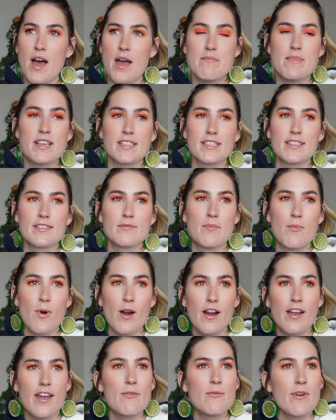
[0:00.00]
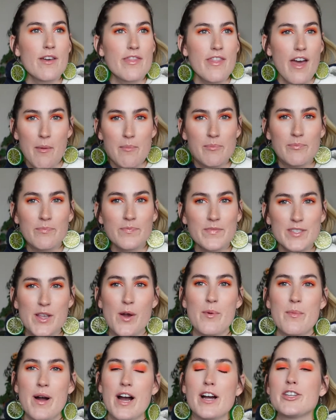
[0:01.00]
I miss working with them
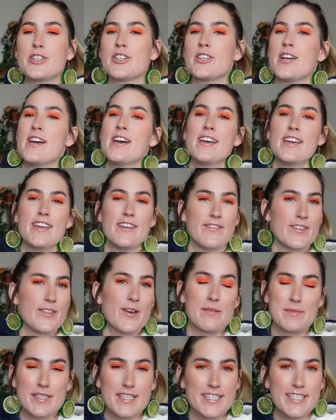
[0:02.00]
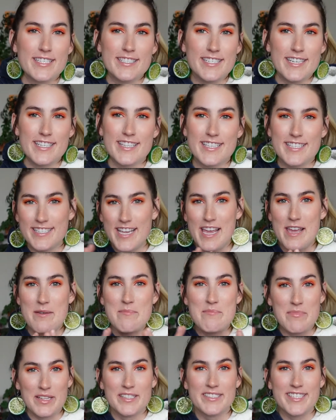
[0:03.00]
so much, even though I'm still in the
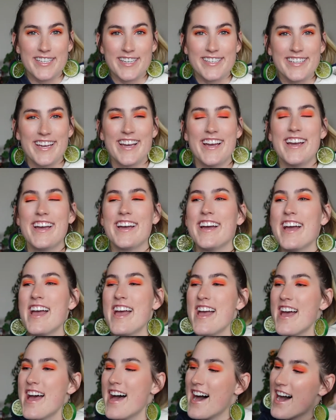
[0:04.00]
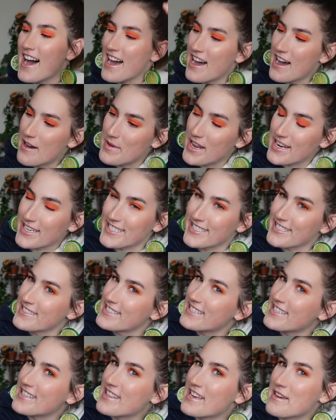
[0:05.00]
same building um, and I still
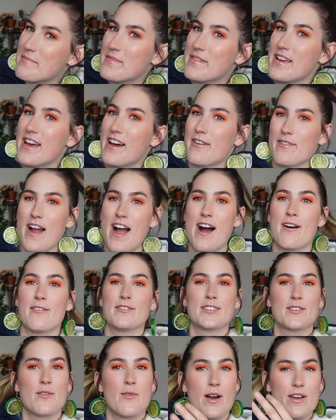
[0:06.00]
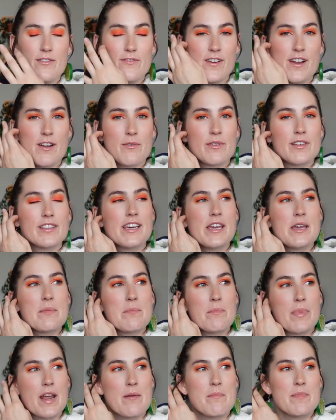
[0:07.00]
see them around quite frequently,
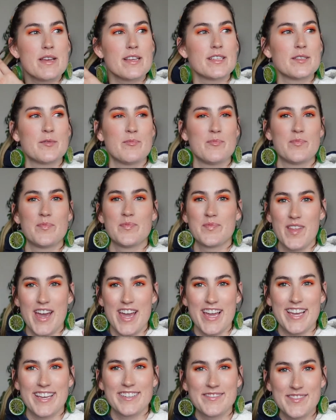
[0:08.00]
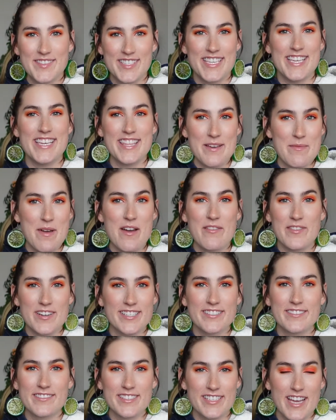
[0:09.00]
but I miss like seeing them every
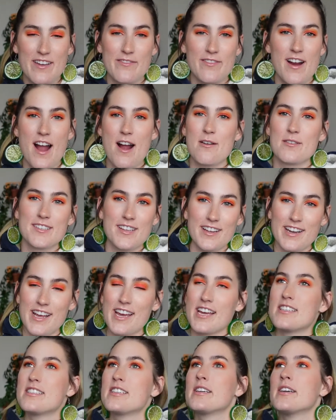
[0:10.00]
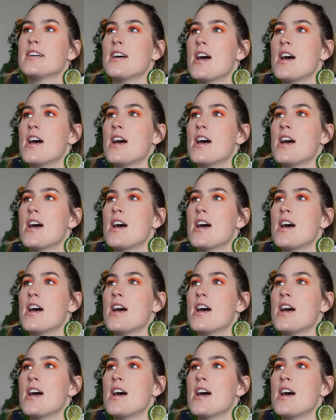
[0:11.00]
single day for hours on end.